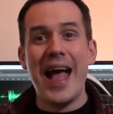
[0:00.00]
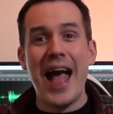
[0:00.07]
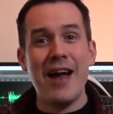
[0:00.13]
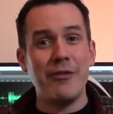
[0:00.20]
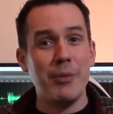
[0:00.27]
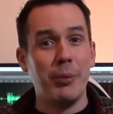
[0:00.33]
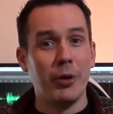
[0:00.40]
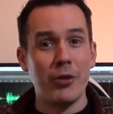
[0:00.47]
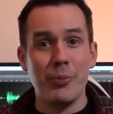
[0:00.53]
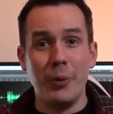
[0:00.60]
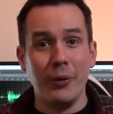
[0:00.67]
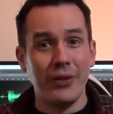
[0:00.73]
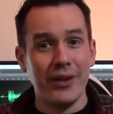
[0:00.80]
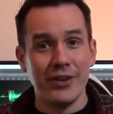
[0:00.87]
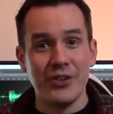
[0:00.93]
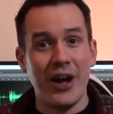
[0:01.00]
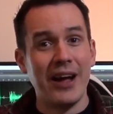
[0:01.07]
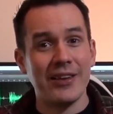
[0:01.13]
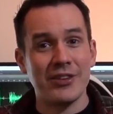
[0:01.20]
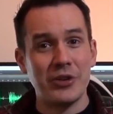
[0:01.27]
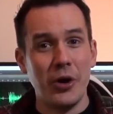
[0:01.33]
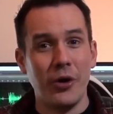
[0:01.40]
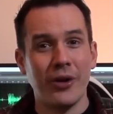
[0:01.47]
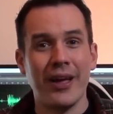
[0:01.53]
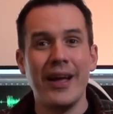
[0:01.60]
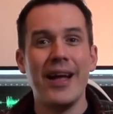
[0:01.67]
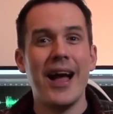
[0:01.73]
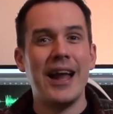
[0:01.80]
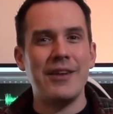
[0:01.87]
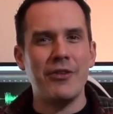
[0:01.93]
everybody's bought the entire stock,
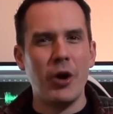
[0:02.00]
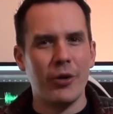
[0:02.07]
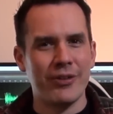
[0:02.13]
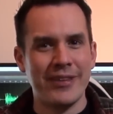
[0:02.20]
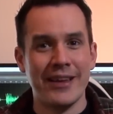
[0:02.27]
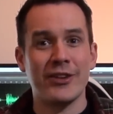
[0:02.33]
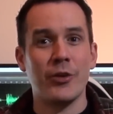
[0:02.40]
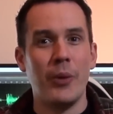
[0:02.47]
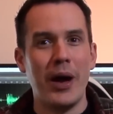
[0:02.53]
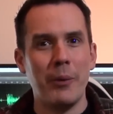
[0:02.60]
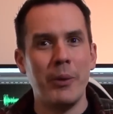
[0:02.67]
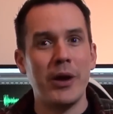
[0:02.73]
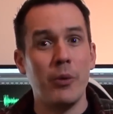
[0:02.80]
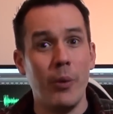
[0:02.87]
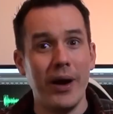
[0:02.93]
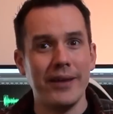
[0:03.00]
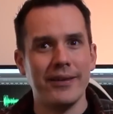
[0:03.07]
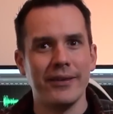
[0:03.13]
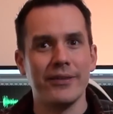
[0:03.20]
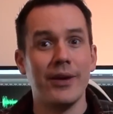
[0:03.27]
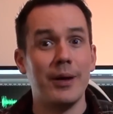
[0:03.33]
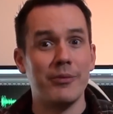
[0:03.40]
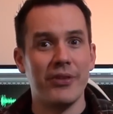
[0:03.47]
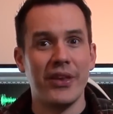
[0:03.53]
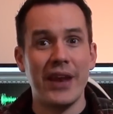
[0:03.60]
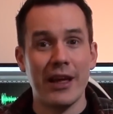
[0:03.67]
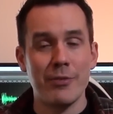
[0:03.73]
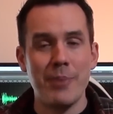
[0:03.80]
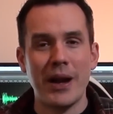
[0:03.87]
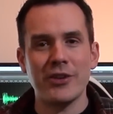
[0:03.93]
and you've got a six to eight week waiting time for the
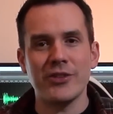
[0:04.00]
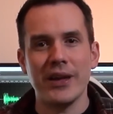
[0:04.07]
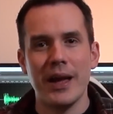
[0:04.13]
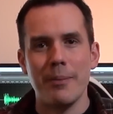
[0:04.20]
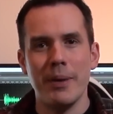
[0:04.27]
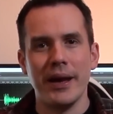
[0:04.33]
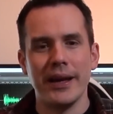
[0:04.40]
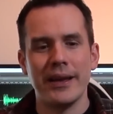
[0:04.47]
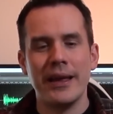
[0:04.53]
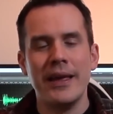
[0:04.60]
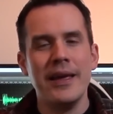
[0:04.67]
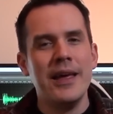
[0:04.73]
next batch to get made.